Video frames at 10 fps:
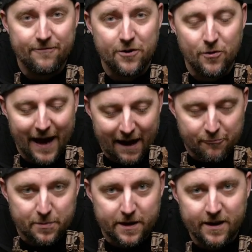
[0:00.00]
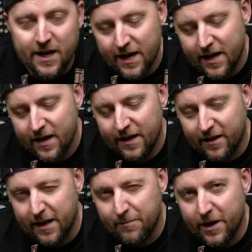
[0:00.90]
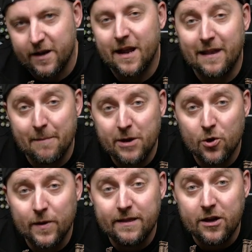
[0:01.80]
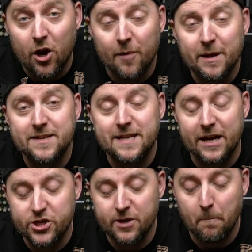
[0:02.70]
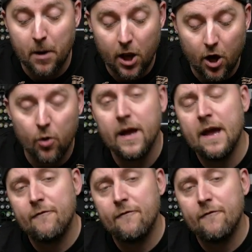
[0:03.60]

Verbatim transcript: If you have been, hit the like button. Let me know in the comment section below.